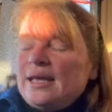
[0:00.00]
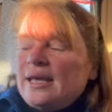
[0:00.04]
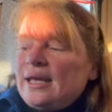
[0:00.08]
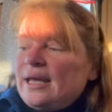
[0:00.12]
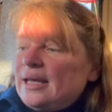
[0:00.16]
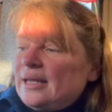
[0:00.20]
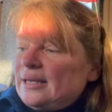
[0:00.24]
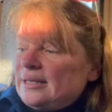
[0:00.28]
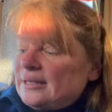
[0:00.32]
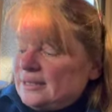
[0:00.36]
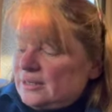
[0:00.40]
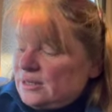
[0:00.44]

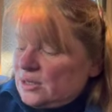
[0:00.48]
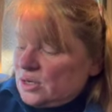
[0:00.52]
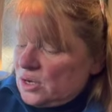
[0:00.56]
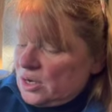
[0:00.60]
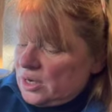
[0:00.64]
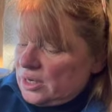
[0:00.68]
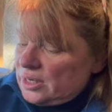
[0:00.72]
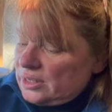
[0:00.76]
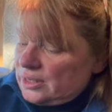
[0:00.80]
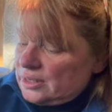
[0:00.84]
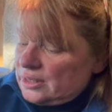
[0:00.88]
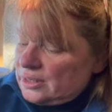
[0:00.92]
it's
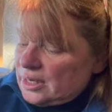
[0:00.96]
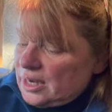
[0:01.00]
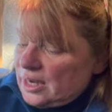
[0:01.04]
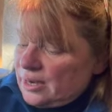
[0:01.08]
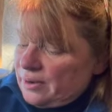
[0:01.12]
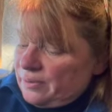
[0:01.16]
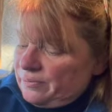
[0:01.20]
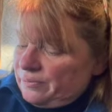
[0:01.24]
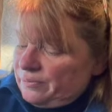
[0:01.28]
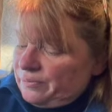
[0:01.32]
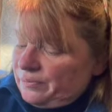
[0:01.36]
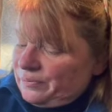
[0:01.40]
not
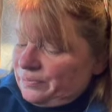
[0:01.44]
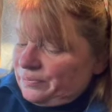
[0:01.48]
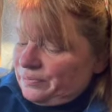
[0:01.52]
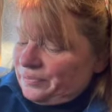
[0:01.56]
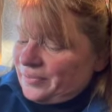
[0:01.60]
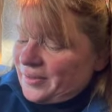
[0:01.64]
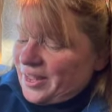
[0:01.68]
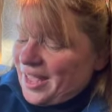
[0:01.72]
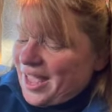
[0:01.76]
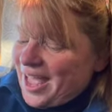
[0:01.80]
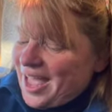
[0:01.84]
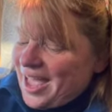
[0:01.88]

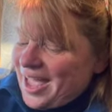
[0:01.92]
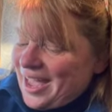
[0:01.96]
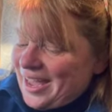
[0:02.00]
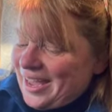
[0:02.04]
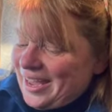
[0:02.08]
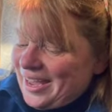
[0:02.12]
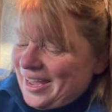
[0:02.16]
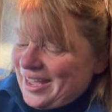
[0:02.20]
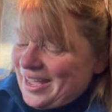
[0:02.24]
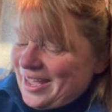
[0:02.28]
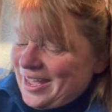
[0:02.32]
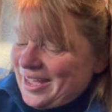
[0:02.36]

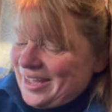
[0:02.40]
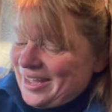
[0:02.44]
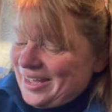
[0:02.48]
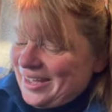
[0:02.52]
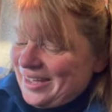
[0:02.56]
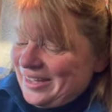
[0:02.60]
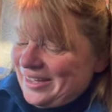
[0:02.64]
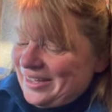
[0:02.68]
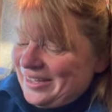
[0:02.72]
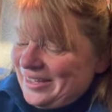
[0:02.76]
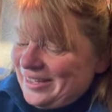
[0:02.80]
hi Gaia.